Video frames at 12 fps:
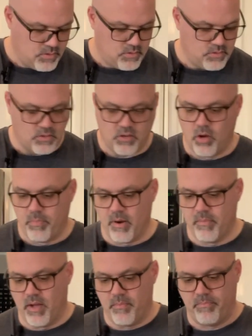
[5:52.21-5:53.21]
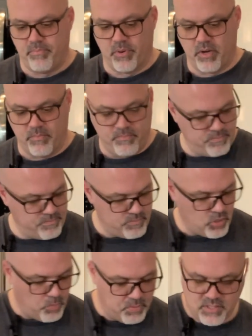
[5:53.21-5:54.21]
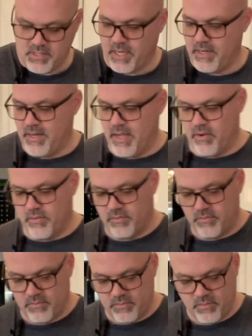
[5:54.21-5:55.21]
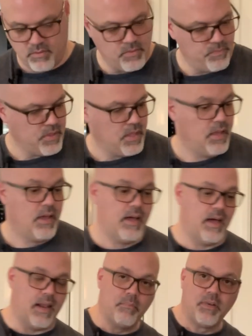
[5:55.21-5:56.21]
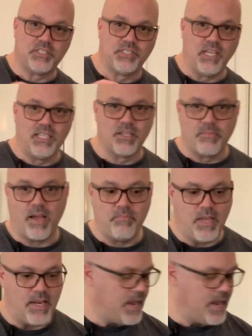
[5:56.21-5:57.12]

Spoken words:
So open them up, put them open side down. And I'm going to season my meat